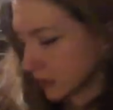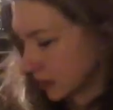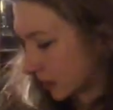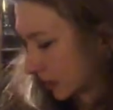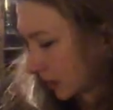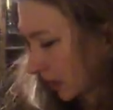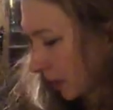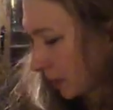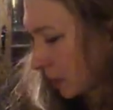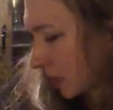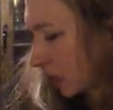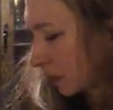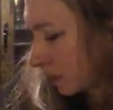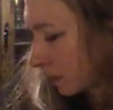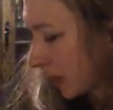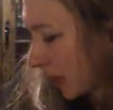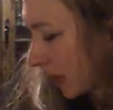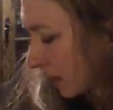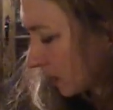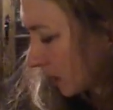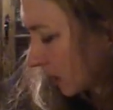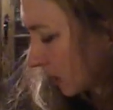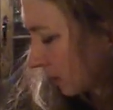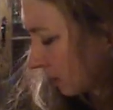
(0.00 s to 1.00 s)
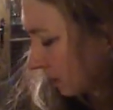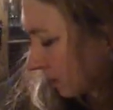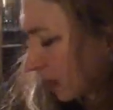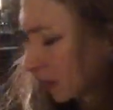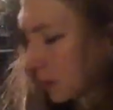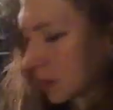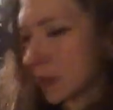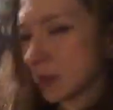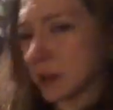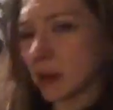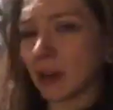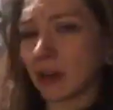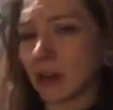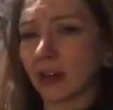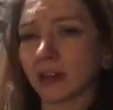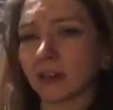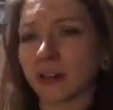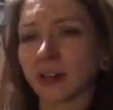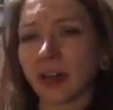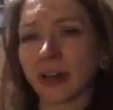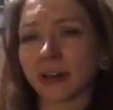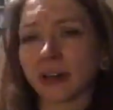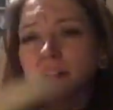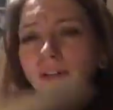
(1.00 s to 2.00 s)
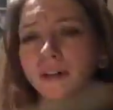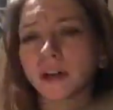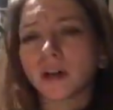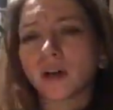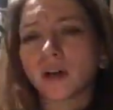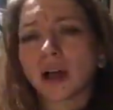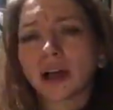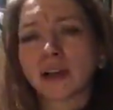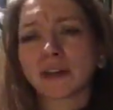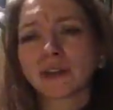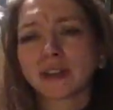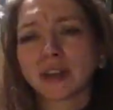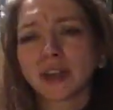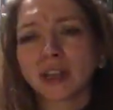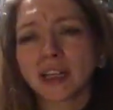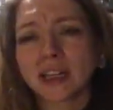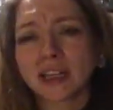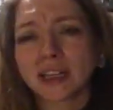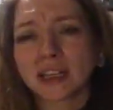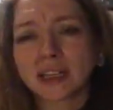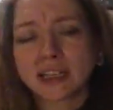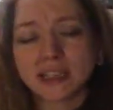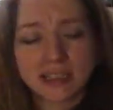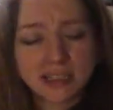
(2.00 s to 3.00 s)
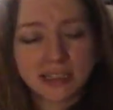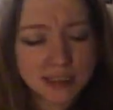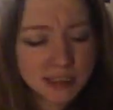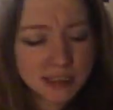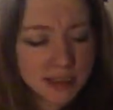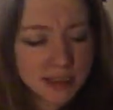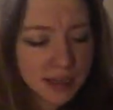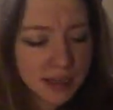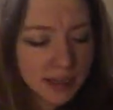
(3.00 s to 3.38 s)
I mean, maybe not. I don't know. I feel like it is.